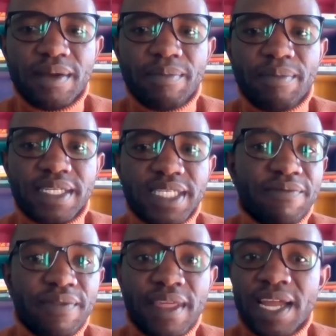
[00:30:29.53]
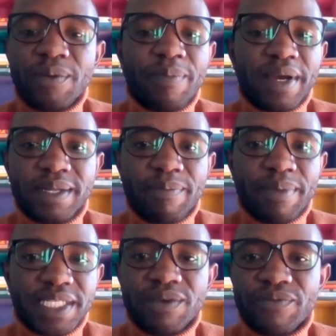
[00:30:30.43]
But if they are not part and
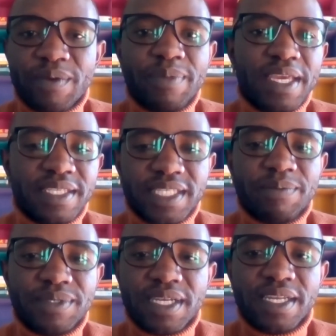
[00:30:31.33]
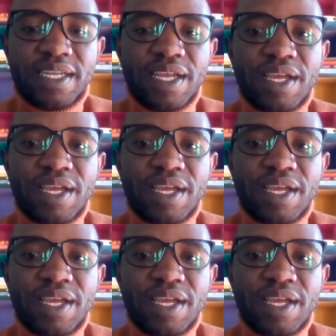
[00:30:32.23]
parcel from the inception,